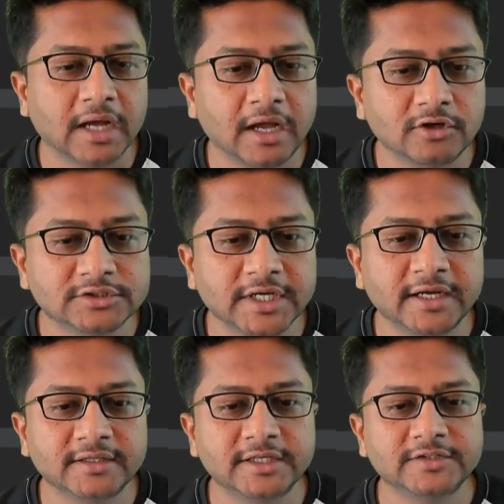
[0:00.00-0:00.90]
I have
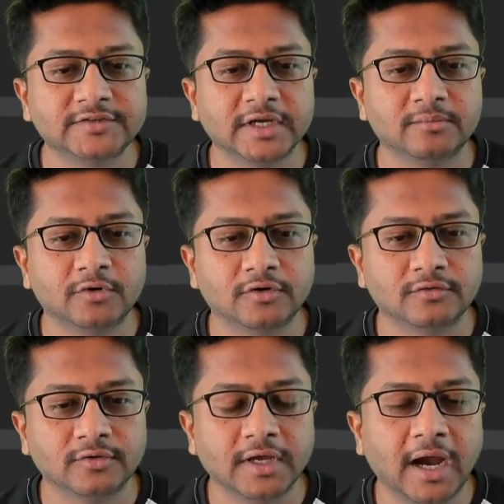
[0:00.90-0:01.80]
checked this checkbox.
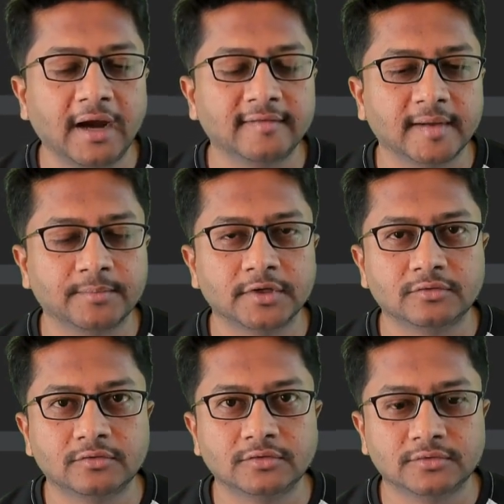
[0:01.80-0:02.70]
Okay, add
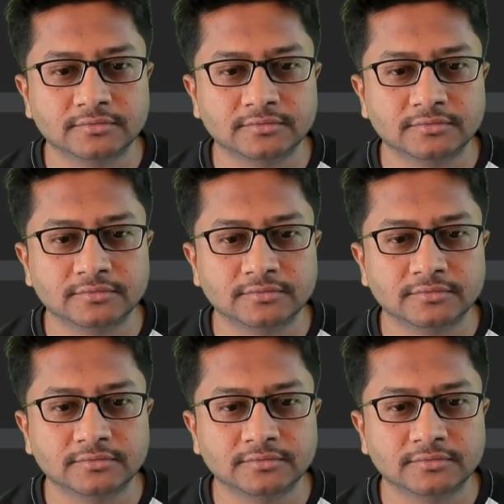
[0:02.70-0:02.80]
sample code.